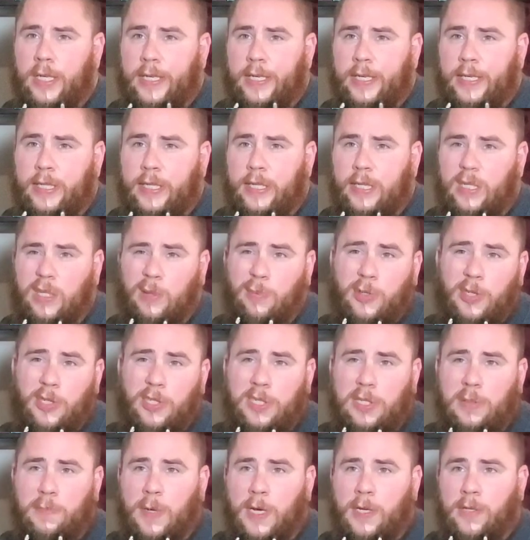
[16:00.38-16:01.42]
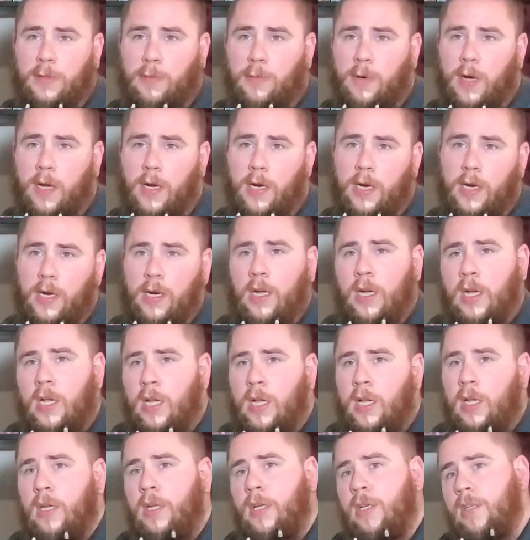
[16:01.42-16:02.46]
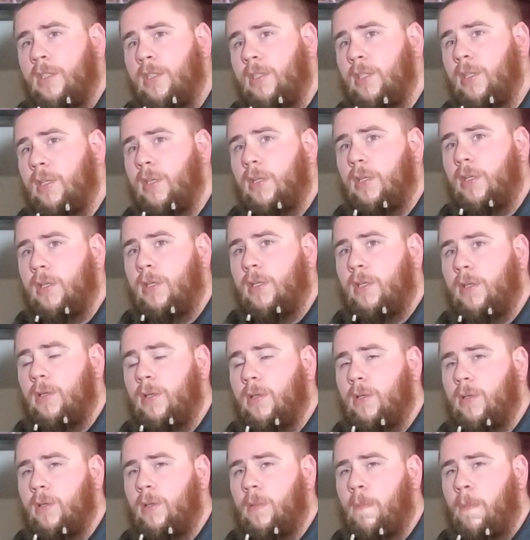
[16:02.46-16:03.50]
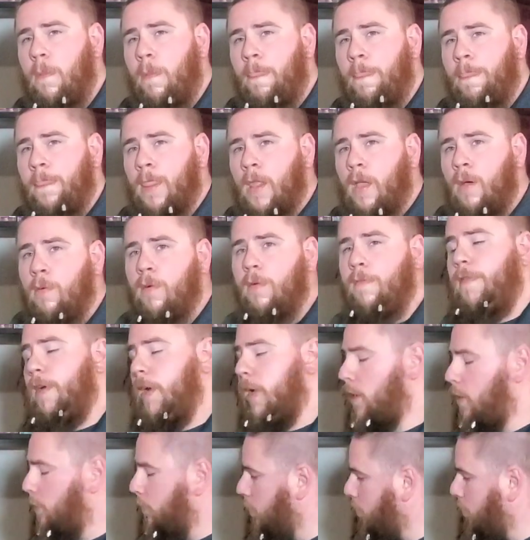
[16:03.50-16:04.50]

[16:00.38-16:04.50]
is 6.6 pounds of water. So we'll figure it